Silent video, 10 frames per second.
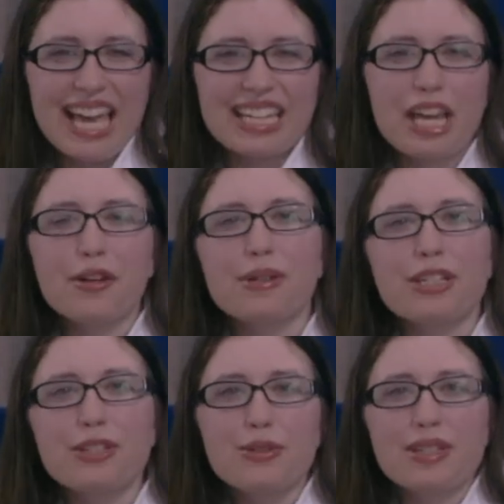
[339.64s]

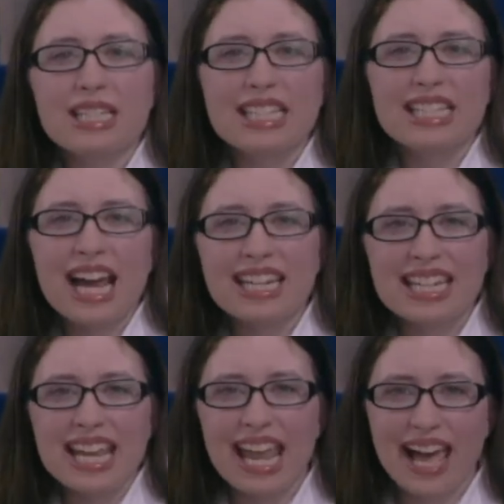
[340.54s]
Kettering students
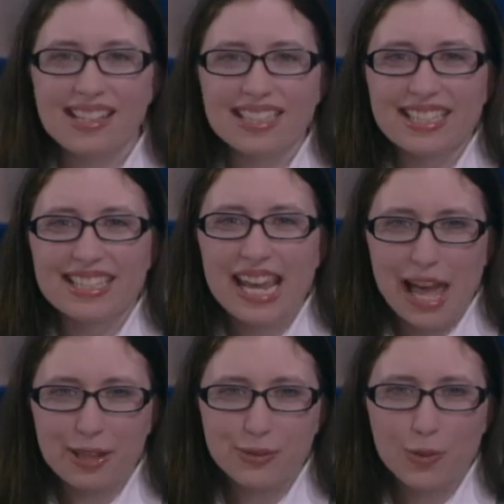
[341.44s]
Dante Allen and
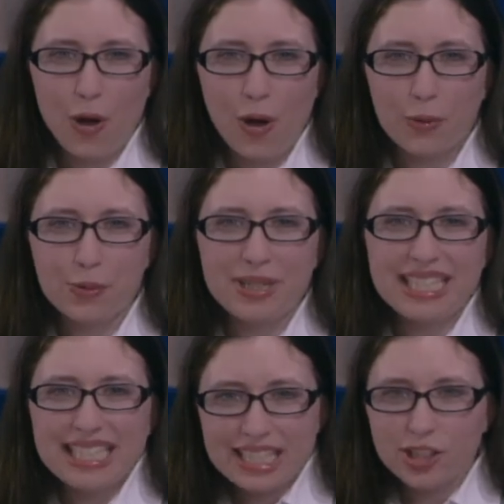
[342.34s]
Talon Wall will be
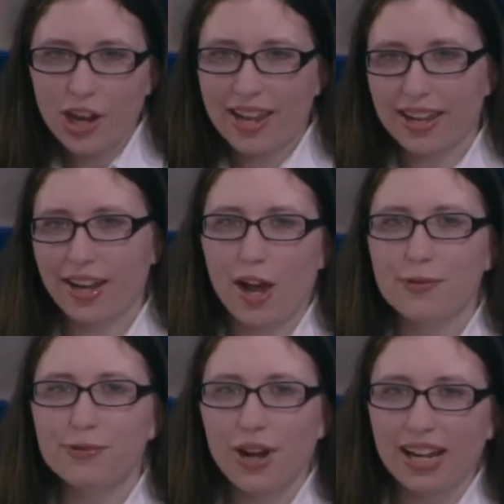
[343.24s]
DJing
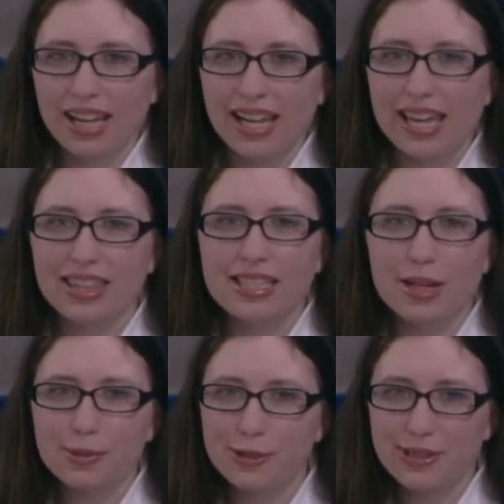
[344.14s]
on Friday at the
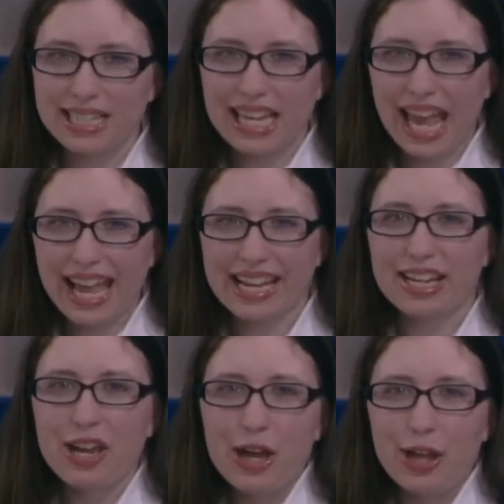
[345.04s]

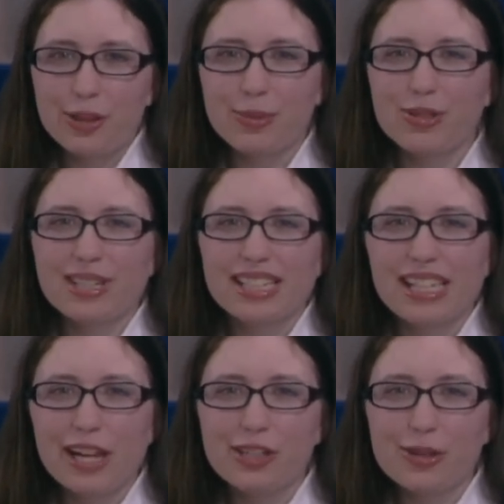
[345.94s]
WCA. The Music
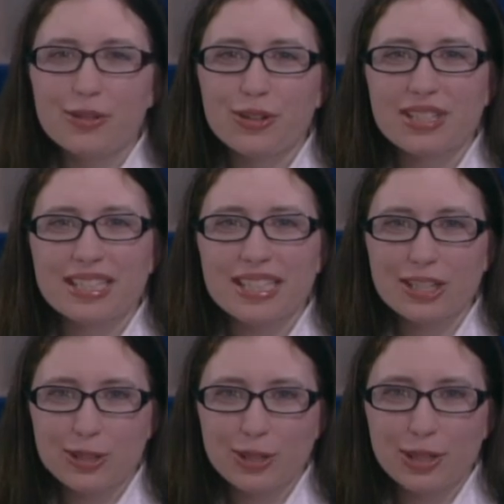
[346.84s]
and Light Show starts at
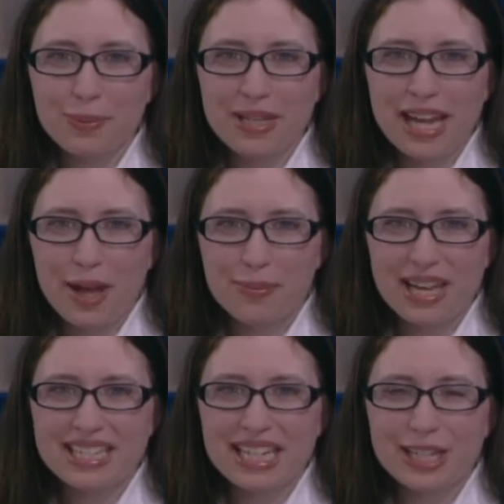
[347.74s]
6.30 p.m.
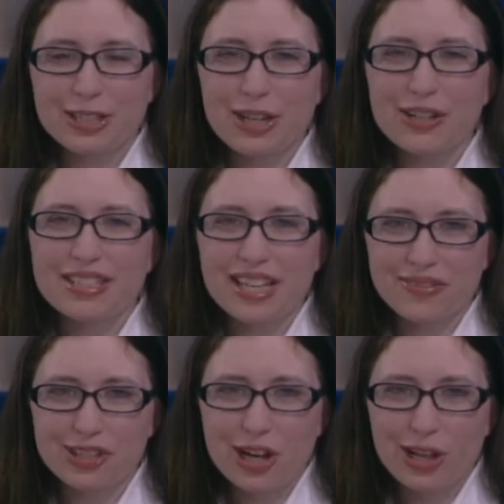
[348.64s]
and tickets are
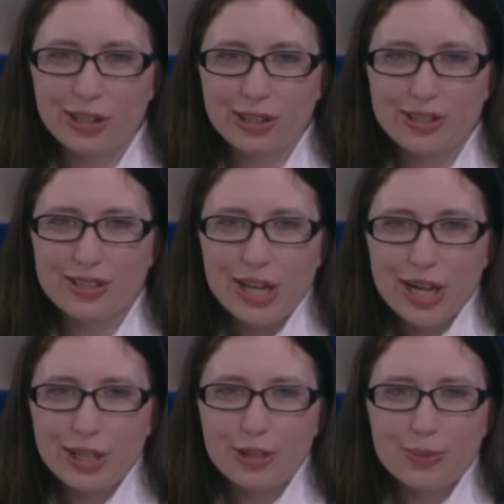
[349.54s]
$7.
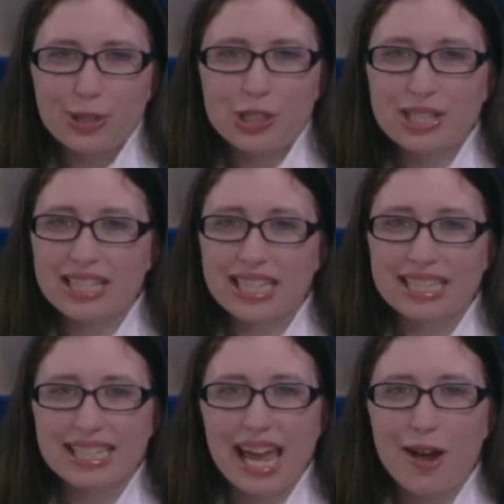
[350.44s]
You can purchase
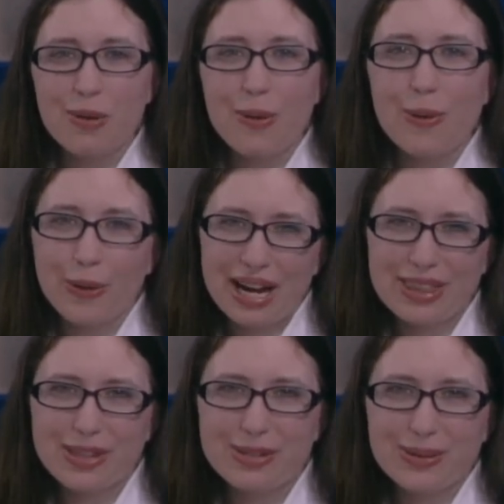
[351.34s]
tickets now or
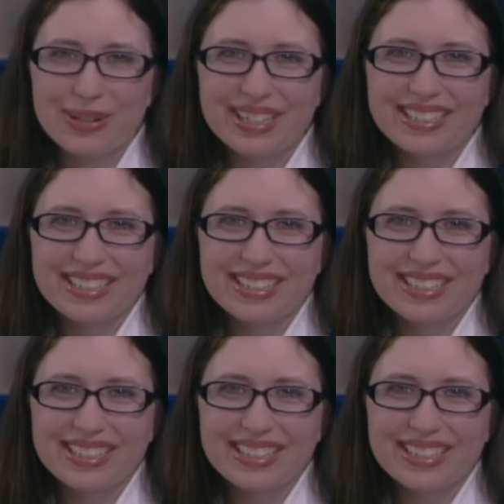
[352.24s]
at the door.